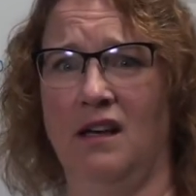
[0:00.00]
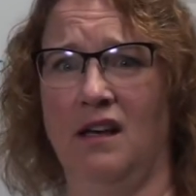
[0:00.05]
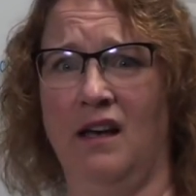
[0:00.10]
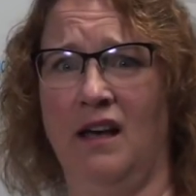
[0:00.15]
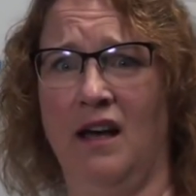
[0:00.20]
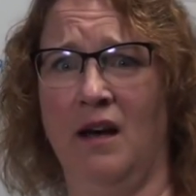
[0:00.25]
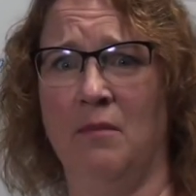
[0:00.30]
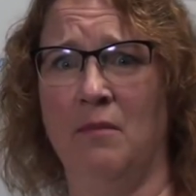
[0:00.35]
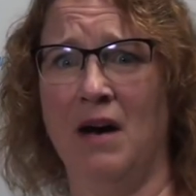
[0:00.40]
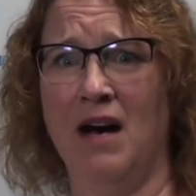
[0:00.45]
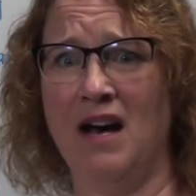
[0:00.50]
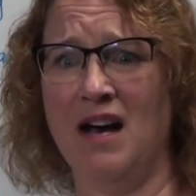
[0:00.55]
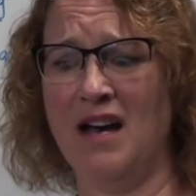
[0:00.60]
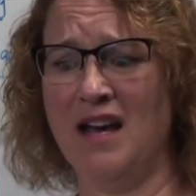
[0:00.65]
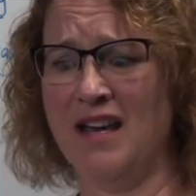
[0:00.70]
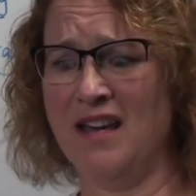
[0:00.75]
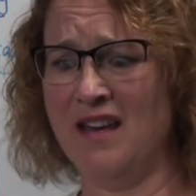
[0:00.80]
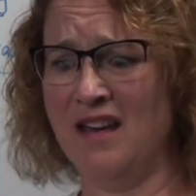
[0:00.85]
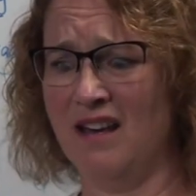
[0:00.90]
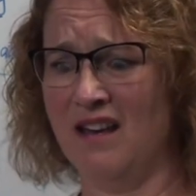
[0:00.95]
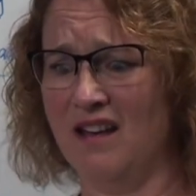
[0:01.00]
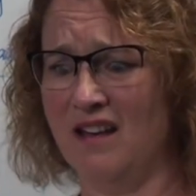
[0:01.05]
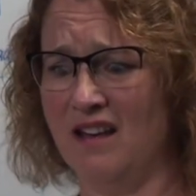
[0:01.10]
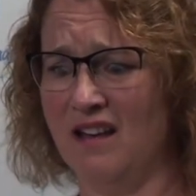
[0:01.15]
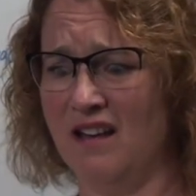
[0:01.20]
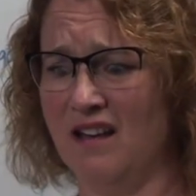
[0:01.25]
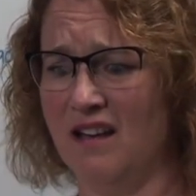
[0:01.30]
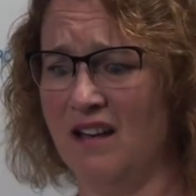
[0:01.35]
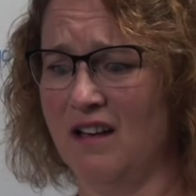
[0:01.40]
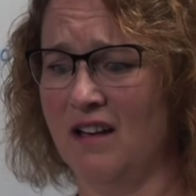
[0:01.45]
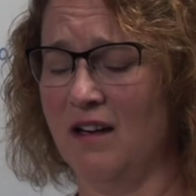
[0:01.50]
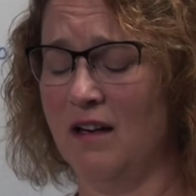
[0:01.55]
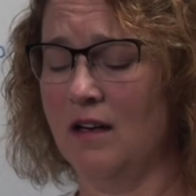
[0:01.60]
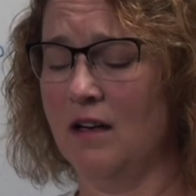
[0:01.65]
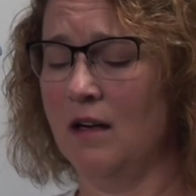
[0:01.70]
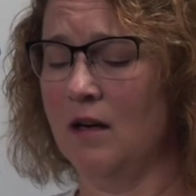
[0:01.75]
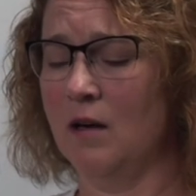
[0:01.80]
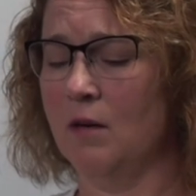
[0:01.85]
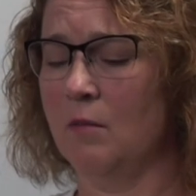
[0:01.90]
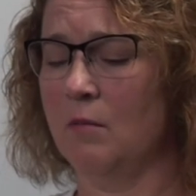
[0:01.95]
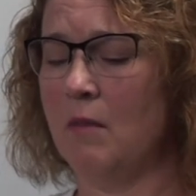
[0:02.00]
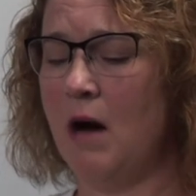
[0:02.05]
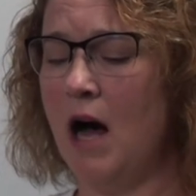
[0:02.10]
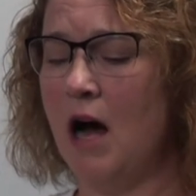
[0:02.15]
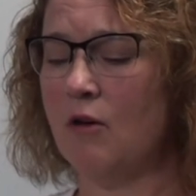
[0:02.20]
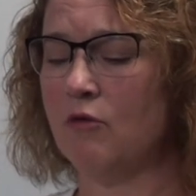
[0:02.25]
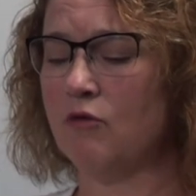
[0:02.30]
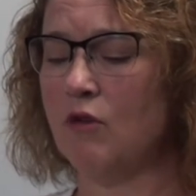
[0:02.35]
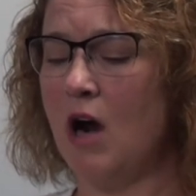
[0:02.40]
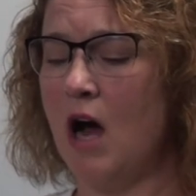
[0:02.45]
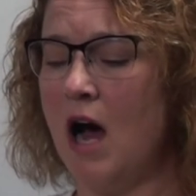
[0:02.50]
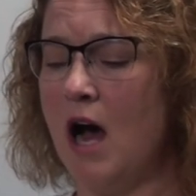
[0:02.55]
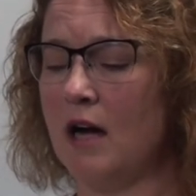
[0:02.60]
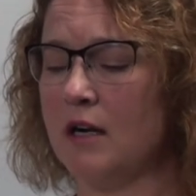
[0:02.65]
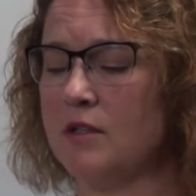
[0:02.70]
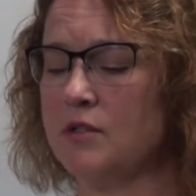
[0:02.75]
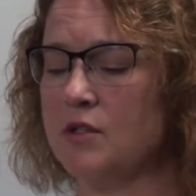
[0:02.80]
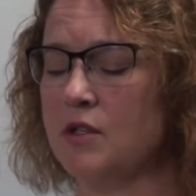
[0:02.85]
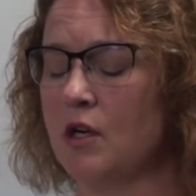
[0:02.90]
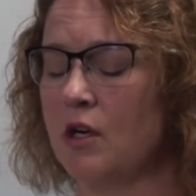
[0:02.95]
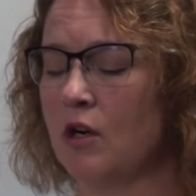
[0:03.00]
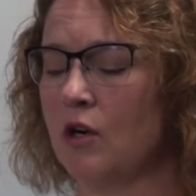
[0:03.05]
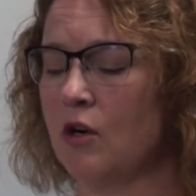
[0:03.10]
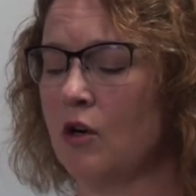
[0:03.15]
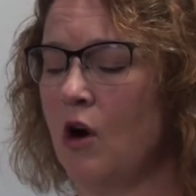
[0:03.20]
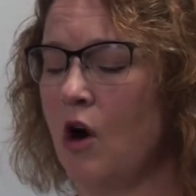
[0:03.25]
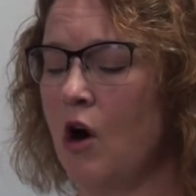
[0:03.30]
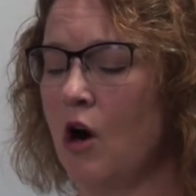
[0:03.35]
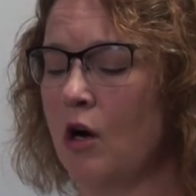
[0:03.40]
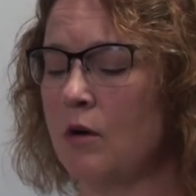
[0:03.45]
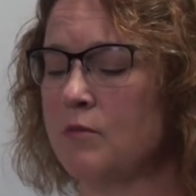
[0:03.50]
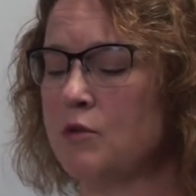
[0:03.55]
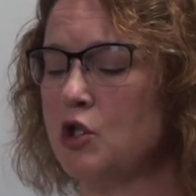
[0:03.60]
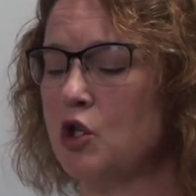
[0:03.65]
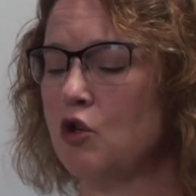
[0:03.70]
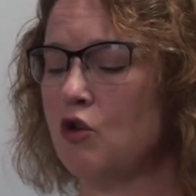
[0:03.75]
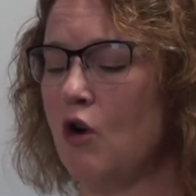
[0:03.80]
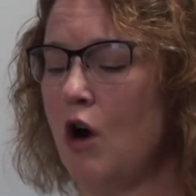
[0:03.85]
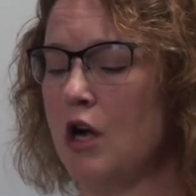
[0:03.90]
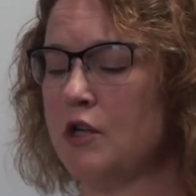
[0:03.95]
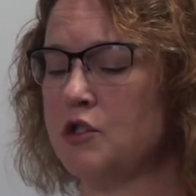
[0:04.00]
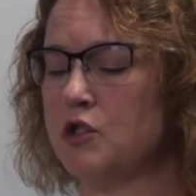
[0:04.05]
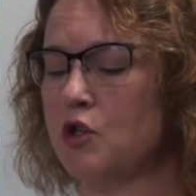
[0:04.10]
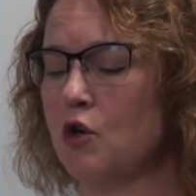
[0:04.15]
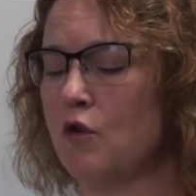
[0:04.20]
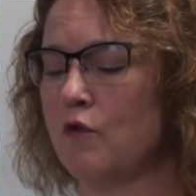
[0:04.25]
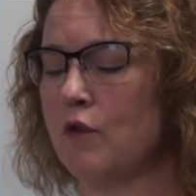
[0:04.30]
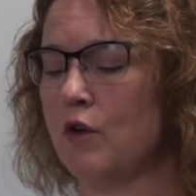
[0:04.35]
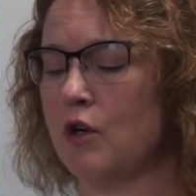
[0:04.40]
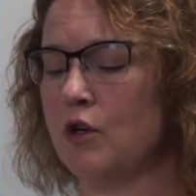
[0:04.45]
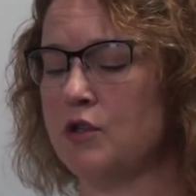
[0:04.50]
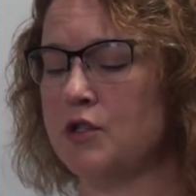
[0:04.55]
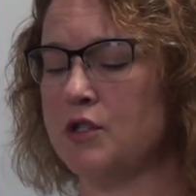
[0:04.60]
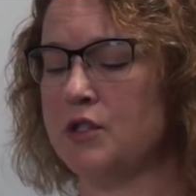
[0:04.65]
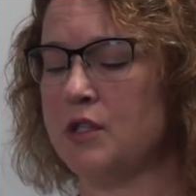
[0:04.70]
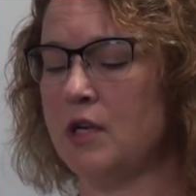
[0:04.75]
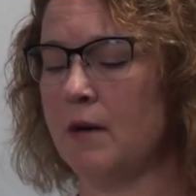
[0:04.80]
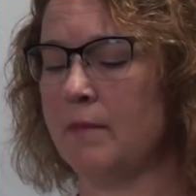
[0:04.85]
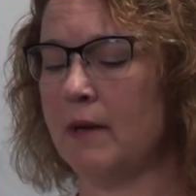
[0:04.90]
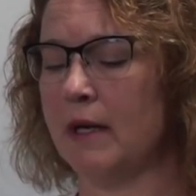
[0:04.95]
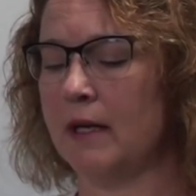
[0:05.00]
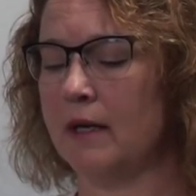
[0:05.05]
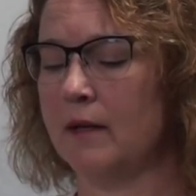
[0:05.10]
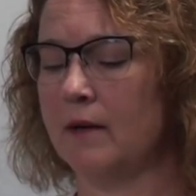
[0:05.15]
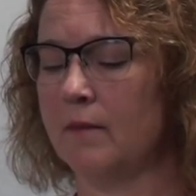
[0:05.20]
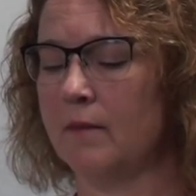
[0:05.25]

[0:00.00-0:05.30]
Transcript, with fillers: Am I? Ma rocks, her arms crossed over her stomach.